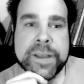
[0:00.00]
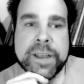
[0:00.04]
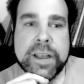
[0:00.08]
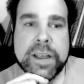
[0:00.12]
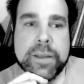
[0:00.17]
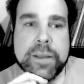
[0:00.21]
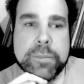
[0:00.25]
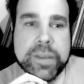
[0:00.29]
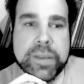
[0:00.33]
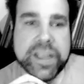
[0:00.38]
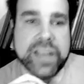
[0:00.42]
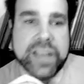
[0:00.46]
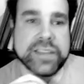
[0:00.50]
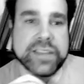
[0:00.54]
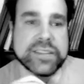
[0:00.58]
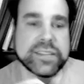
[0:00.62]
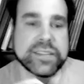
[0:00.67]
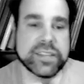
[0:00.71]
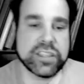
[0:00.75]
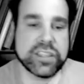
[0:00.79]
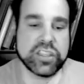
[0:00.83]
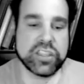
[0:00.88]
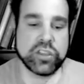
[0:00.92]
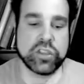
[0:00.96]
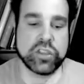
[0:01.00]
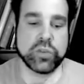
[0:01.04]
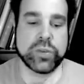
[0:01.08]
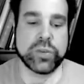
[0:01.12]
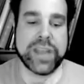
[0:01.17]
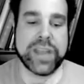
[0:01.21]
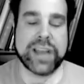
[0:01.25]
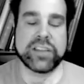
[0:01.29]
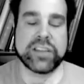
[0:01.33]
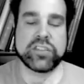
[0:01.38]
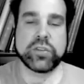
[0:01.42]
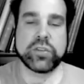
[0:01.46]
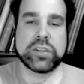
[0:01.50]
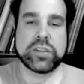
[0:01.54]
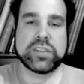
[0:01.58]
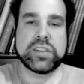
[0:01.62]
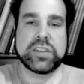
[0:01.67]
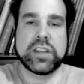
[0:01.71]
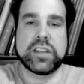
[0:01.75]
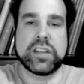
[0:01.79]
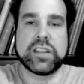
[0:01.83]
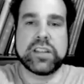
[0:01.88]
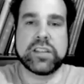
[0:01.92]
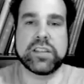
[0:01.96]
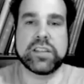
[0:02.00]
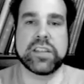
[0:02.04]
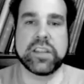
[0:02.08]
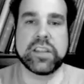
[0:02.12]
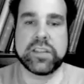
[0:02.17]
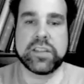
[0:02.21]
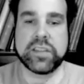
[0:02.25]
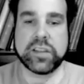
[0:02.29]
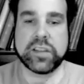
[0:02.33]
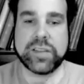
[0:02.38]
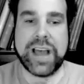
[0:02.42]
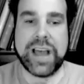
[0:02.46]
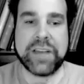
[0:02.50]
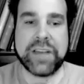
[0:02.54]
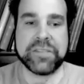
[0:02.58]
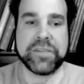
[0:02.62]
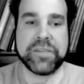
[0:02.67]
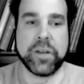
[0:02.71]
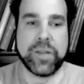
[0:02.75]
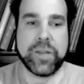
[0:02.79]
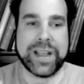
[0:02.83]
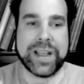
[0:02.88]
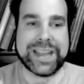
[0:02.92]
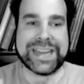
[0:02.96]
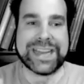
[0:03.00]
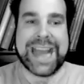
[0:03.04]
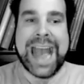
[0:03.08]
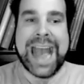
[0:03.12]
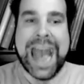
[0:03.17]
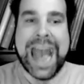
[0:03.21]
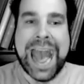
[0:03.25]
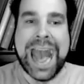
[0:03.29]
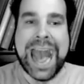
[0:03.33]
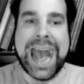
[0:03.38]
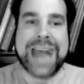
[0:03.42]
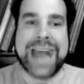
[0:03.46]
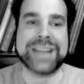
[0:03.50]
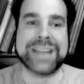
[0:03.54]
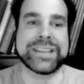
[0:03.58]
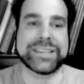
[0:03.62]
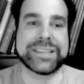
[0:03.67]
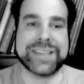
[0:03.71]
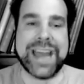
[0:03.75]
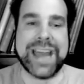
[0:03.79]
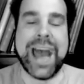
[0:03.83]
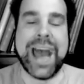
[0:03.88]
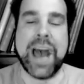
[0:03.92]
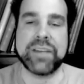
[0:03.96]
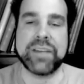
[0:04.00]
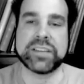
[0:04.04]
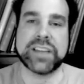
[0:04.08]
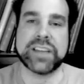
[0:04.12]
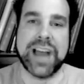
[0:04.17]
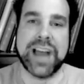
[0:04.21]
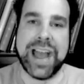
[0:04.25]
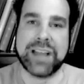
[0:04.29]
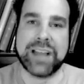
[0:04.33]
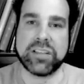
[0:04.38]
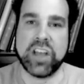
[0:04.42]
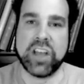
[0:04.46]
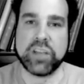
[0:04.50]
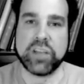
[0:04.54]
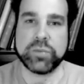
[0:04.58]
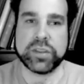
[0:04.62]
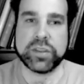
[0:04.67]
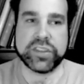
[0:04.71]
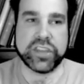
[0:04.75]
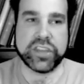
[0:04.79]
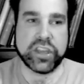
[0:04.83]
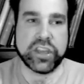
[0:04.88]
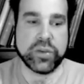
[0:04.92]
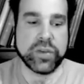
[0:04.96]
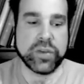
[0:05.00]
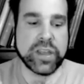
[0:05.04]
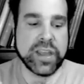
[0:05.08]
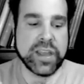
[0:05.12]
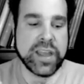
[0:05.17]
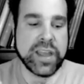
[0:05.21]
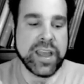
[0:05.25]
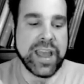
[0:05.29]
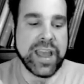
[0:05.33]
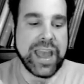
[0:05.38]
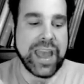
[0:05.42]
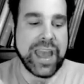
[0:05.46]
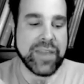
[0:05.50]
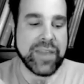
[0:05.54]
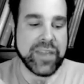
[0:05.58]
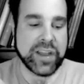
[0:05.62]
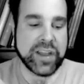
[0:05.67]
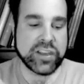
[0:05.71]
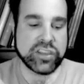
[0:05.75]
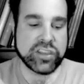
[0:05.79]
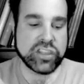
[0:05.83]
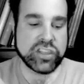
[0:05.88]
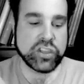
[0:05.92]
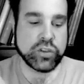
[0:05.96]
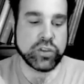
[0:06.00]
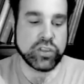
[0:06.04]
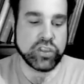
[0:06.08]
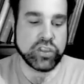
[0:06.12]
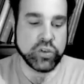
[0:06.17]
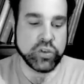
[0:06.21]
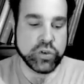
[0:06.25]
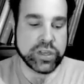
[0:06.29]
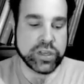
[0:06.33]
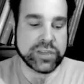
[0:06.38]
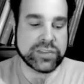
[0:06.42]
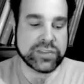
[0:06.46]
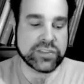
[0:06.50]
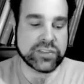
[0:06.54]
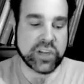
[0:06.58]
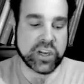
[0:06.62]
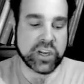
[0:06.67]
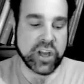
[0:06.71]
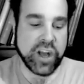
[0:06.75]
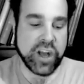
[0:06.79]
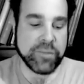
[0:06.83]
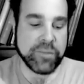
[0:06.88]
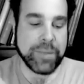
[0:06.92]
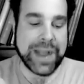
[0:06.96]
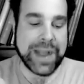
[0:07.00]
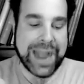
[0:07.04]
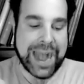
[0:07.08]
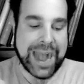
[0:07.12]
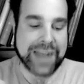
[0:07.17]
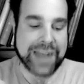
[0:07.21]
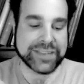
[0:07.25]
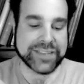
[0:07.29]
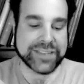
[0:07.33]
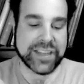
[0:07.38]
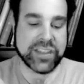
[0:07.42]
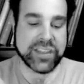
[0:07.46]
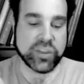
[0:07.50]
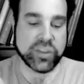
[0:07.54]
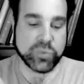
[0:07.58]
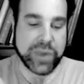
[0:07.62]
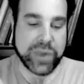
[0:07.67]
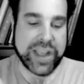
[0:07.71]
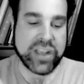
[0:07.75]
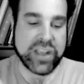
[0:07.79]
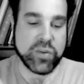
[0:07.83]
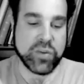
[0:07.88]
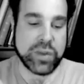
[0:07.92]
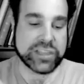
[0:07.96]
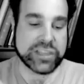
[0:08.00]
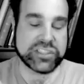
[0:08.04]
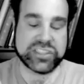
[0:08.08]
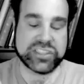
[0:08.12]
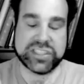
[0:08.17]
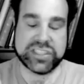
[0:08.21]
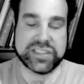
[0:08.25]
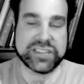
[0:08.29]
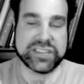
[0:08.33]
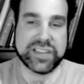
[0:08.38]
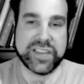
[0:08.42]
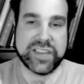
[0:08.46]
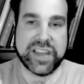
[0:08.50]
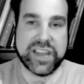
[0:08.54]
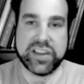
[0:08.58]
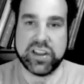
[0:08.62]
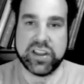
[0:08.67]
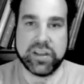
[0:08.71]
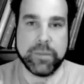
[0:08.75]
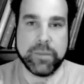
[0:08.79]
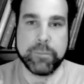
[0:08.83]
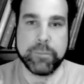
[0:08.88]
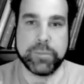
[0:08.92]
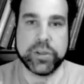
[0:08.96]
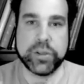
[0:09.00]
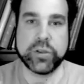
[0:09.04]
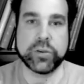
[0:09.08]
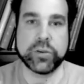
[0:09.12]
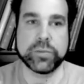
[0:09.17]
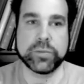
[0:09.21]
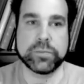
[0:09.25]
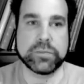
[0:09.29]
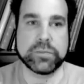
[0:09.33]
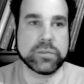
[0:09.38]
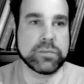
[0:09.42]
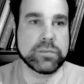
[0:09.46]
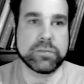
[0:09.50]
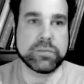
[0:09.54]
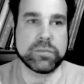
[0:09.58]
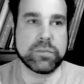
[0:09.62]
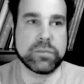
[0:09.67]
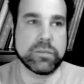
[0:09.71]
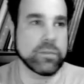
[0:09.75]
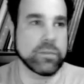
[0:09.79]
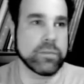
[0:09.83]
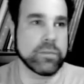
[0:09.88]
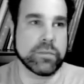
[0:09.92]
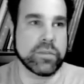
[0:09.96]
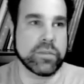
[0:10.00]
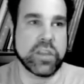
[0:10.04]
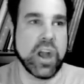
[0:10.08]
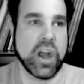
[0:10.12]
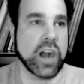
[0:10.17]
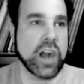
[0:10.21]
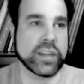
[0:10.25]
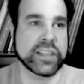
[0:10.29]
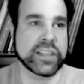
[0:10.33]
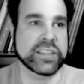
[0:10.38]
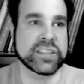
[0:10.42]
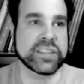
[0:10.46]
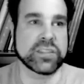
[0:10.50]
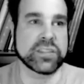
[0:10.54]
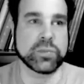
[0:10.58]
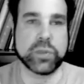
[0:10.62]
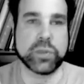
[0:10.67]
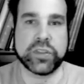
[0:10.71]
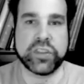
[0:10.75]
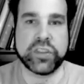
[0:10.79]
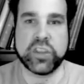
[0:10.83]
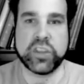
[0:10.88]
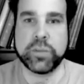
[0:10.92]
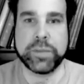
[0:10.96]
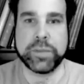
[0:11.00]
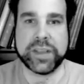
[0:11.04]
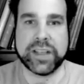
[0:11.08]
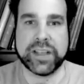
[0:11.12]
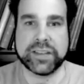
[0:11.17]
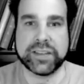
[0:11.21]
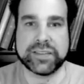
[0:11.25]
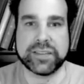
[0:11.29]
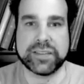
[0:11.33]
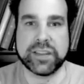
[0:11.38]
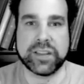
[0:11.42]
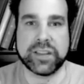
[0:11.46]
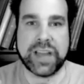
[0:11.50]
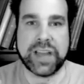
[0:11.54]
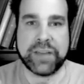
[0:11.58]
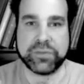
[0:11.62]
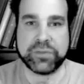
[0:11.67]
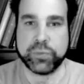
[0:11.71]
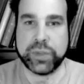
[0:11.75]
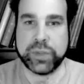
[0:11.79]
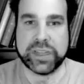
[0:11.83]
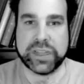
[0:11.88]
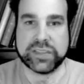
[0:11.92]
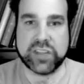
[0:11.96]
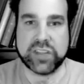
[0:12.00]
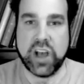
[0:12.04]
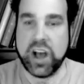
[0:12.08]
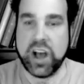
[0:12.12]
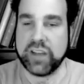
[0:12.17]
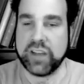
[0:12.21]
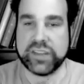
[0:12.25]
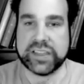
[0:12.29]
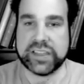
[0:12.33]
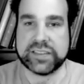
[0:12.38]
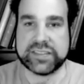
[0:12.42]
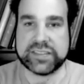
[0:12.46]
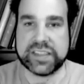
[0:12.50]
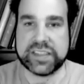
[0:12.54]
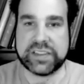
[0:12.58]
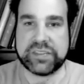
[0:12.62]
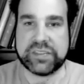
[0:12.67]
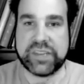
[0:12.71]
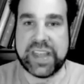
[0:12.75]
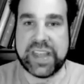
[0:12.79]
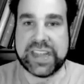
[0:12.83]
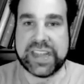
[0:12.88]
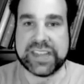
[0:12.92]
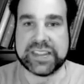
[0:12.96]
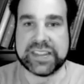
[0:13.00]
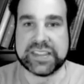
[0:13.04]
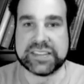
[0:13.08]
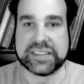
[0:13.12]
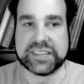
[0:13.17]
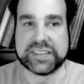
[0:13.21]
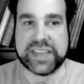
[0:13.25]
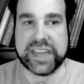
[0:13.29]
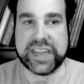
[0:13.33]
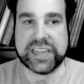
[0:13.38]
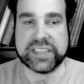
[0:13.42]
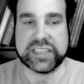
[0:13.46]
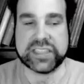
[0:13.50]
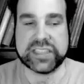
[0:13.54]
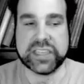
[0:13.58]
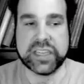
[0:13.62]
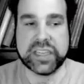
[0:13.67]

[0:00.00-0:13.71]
because you, you get into a the, the left felt like it had to have a dialogue with you, and then you you could start off by asking the right questions, and then boom, the audience is with you because the left wing is obviously fake at this stage